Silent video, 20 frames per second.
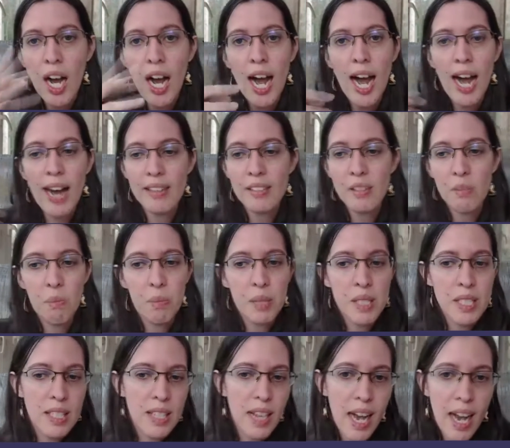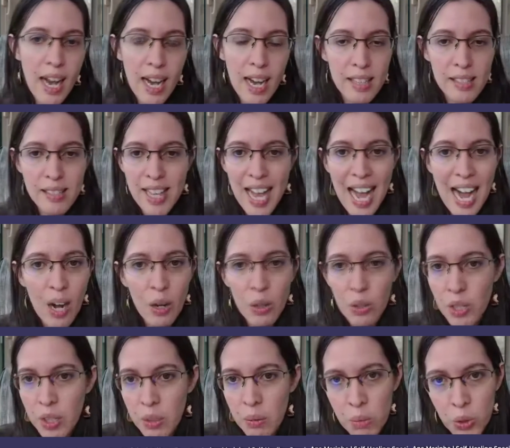as big as
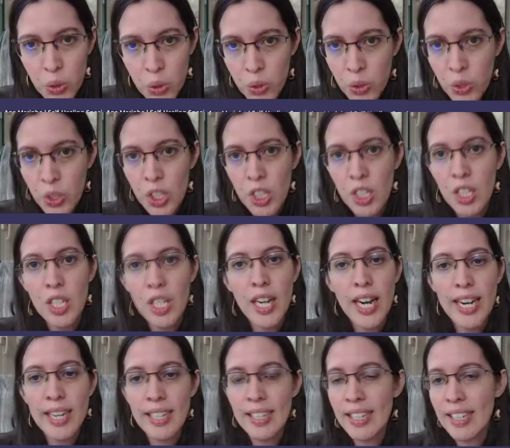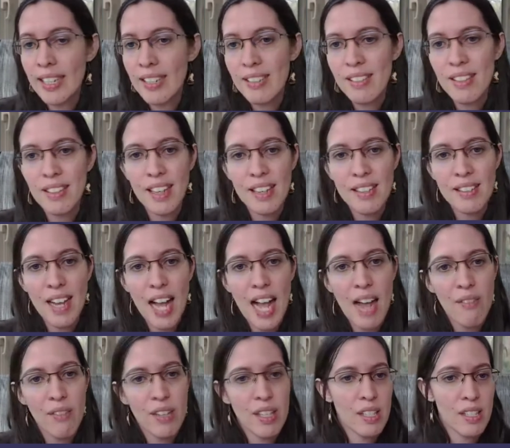autoimmune and things that doesn't
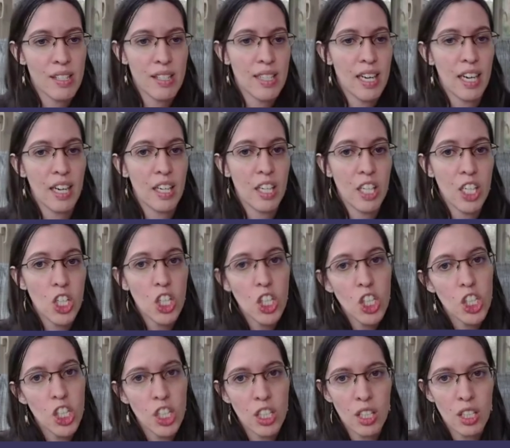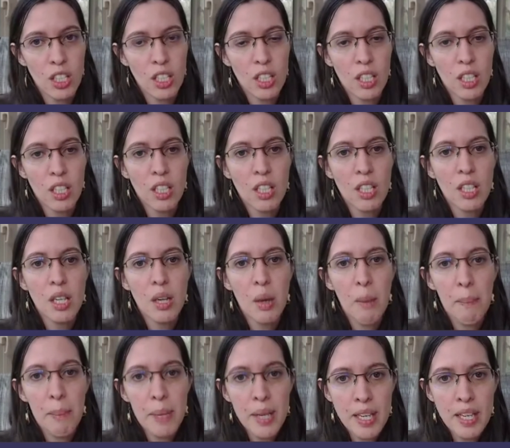have necessarily cure,
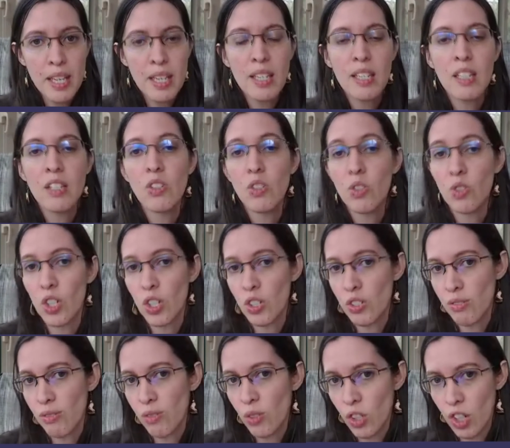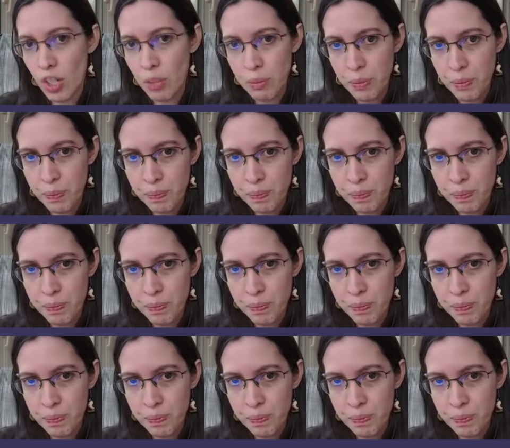being transformed.